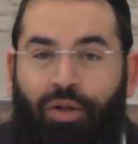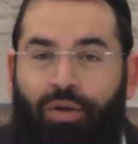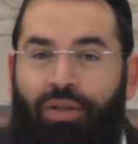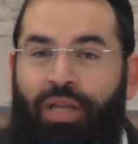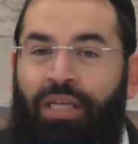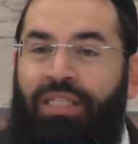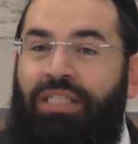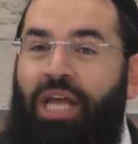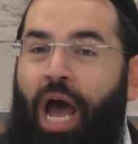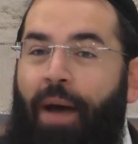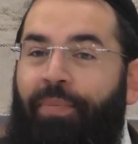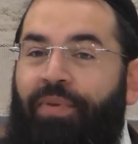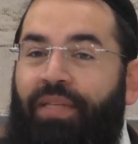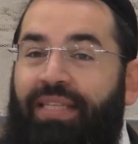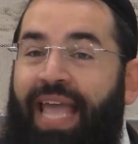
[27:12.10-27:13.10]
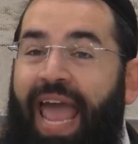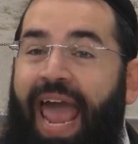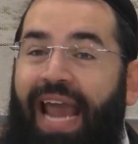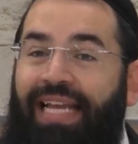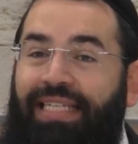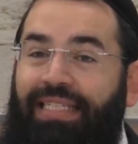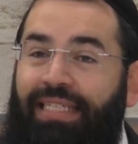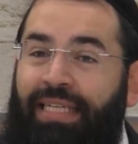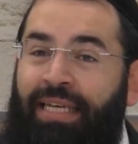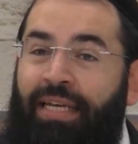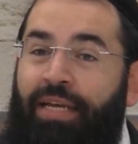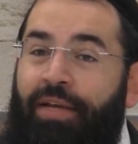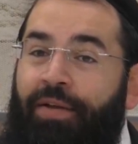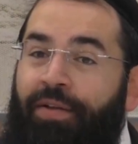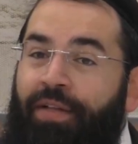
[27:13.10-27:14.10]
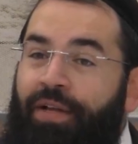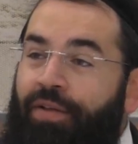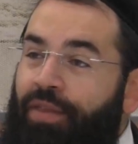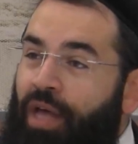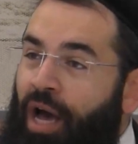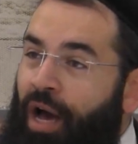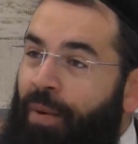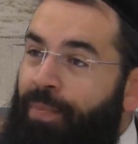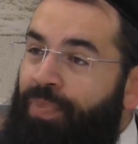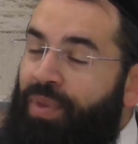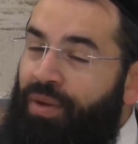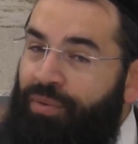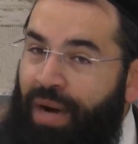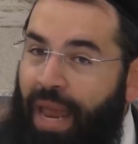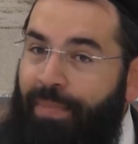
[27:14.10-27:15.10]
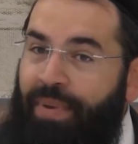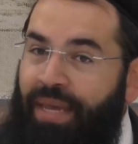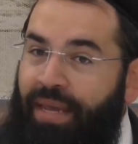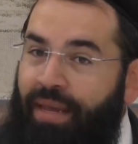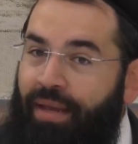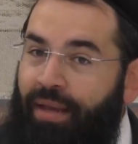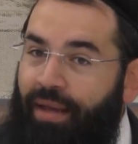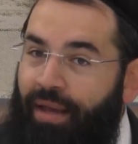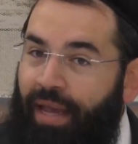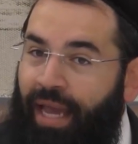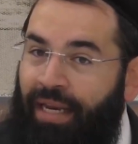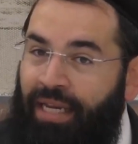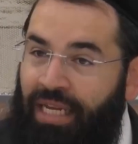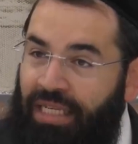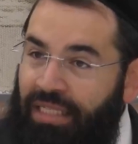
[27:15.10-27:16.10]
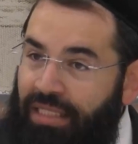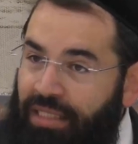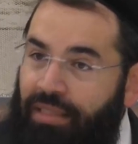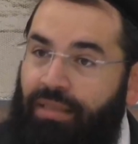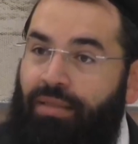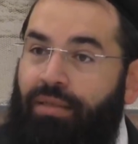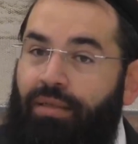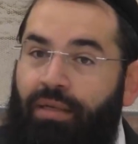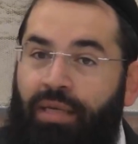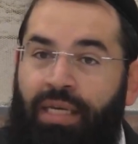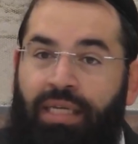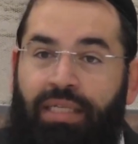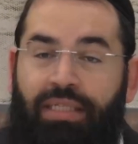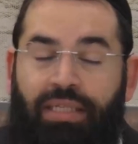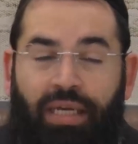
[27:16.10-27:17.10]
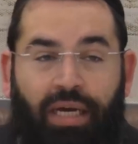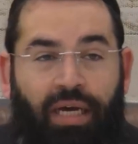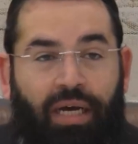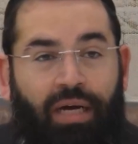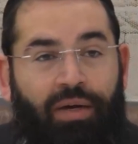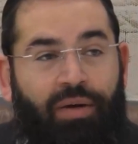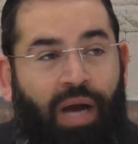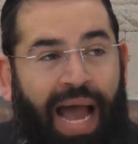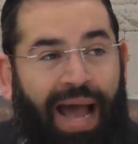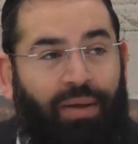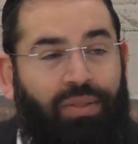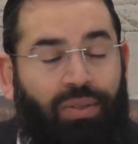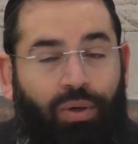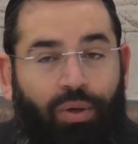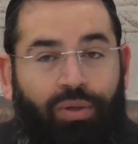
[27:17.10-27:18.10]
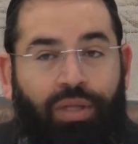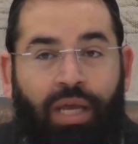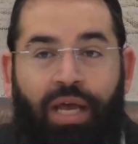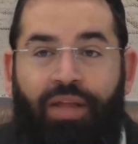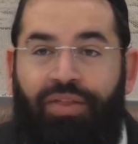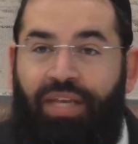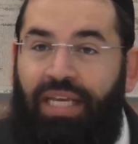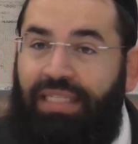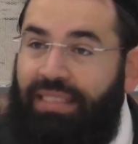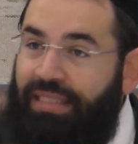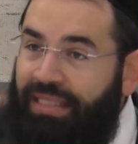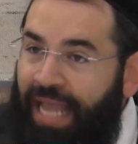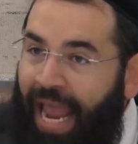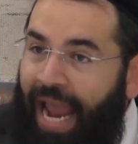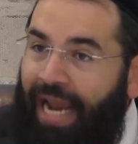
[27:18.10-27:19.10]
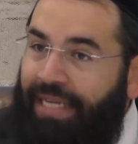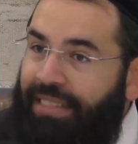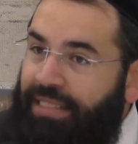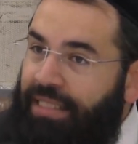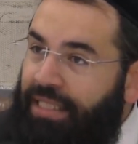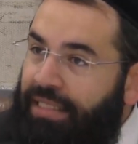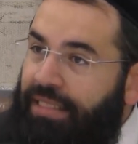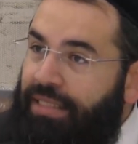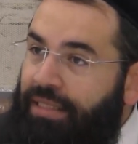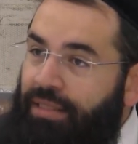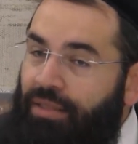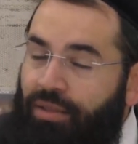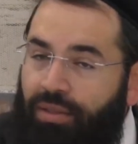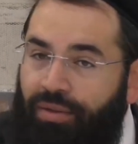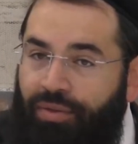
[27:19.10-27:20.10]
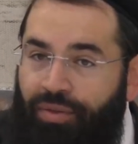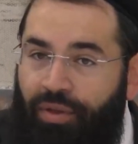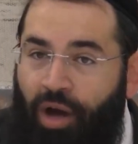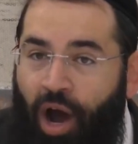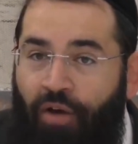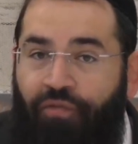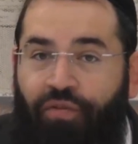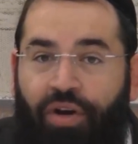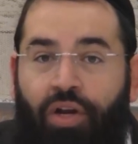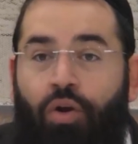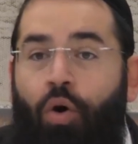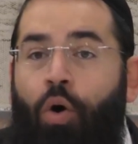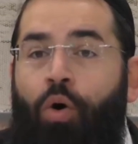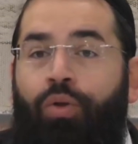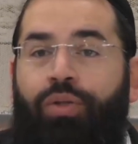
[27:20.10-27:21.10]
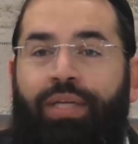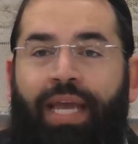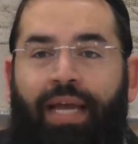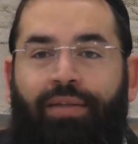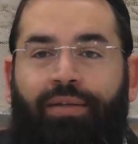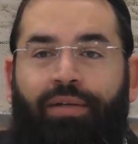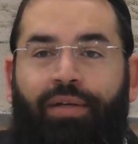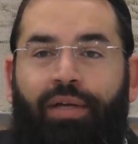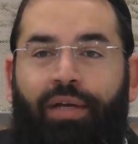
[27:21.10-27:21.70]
They stopped taxing Rebbe and his household this tax, this offering altogether.